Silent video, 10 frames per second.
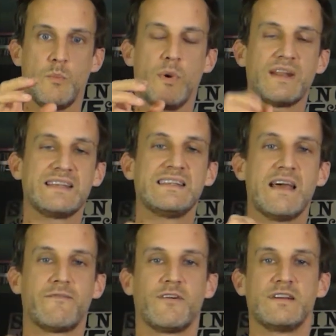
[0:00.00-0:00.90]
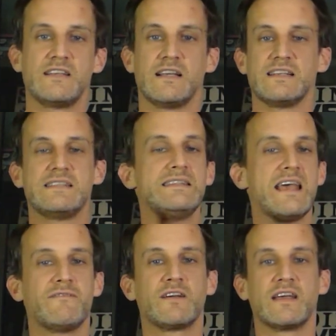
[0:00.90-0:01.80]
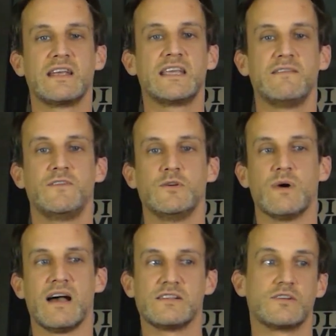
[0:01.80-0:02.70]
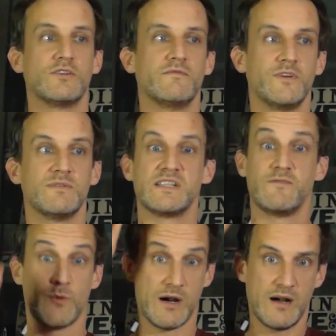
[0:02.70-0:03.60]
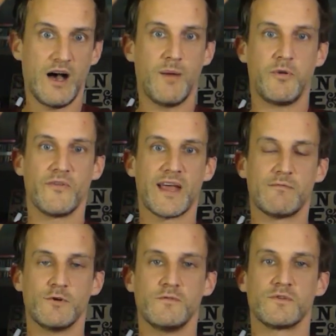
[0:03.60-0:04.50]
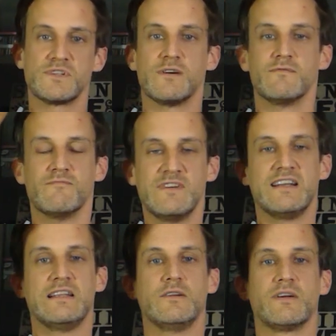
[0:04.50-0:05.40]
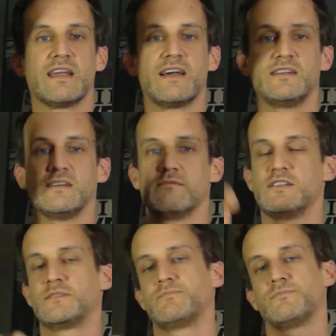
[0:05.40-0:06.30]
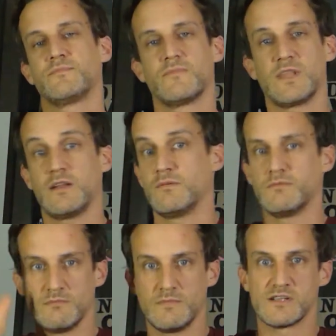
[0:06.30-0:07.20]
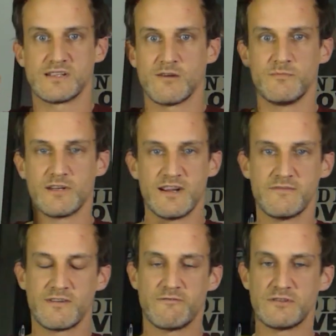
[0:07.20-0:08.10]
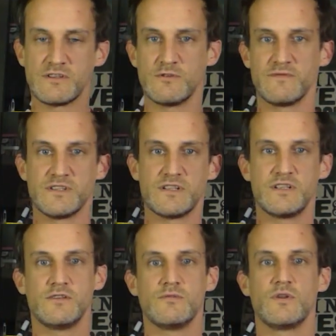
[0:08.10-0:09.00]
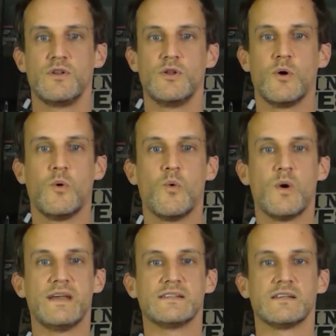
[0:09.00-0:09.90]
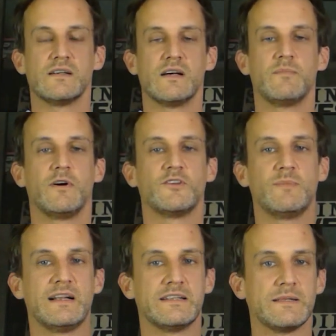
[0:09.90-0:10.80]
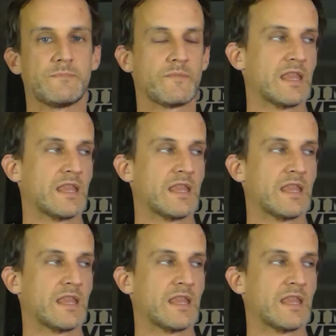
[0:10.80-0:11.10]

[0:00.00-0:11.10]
But it's never ideal. It's never going to give you as good a view as if you were up on that roof yourself and really looking at it, which, you know, much of that would be great for everyone, all of us to do, not always a possibility.